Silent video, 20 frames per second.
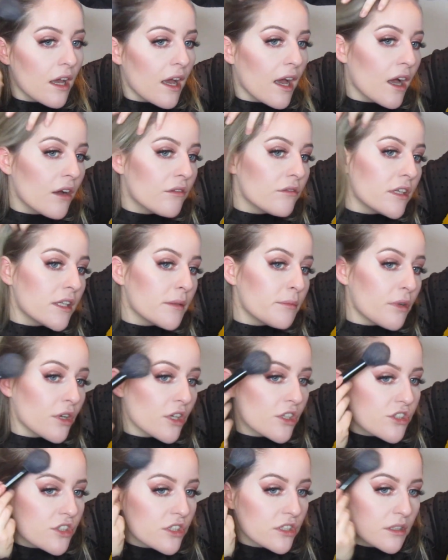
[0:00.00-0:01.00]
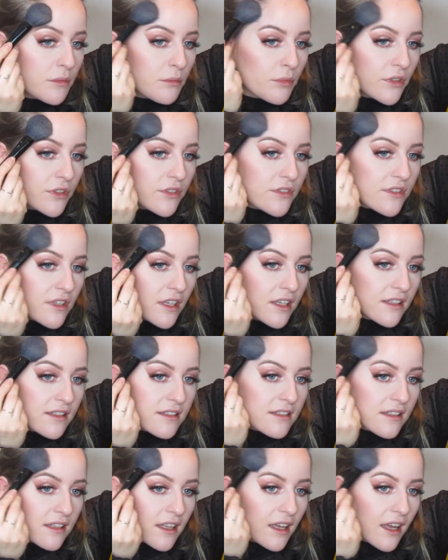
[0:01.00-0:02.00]
I'm really pushing the bronzer
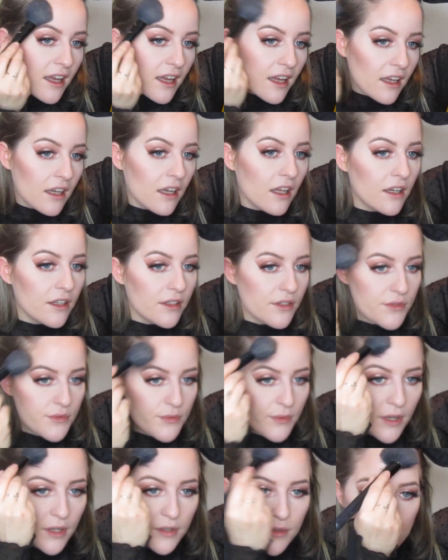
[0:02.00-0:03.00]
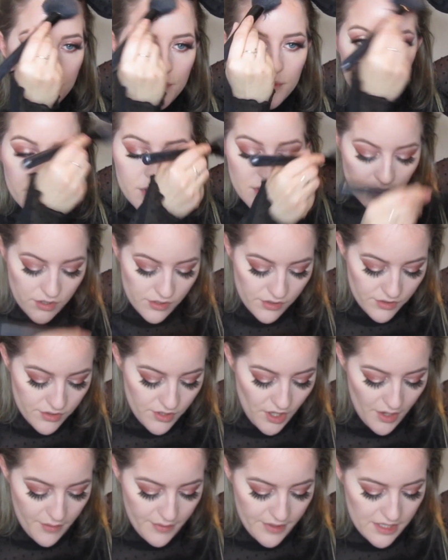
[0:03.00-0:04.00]
into the hairline as well,
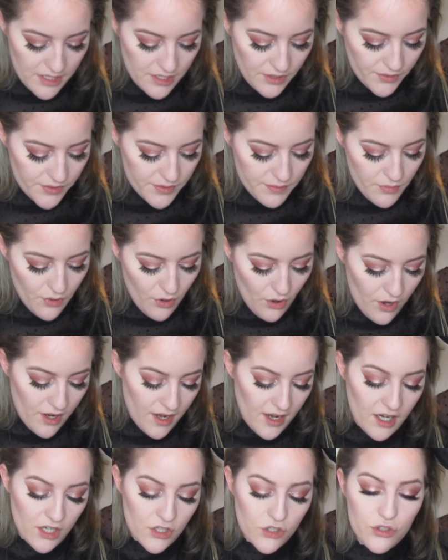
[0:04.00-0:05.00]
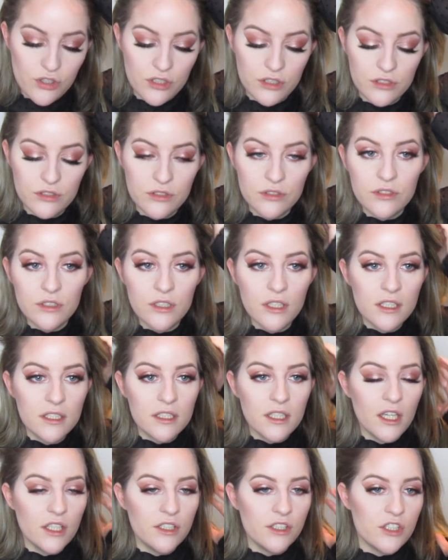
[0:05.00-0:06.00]
so it looks more natural
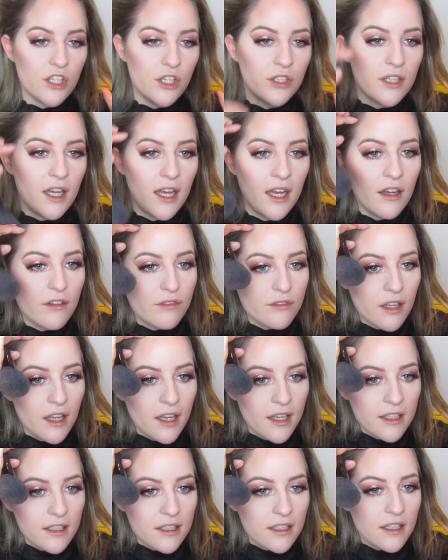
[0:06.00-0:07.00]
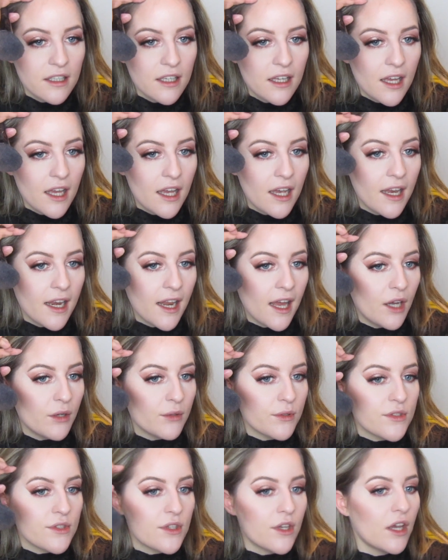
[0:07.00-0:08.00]
and you don't have like an
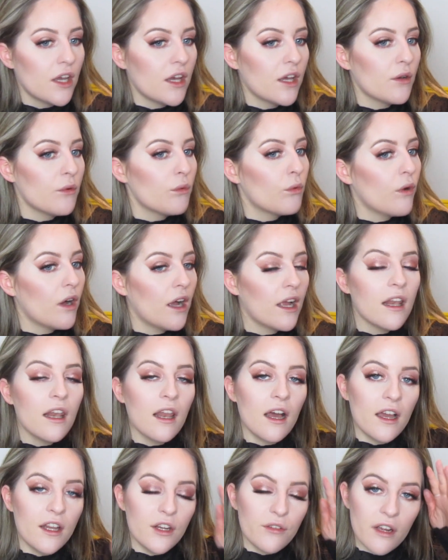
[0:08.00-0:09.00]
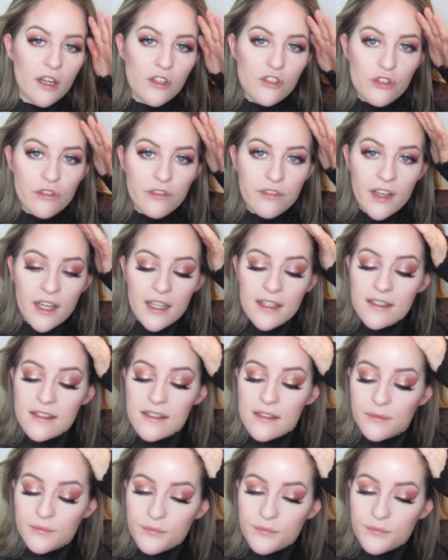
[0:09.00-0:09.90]
outer white line around your face.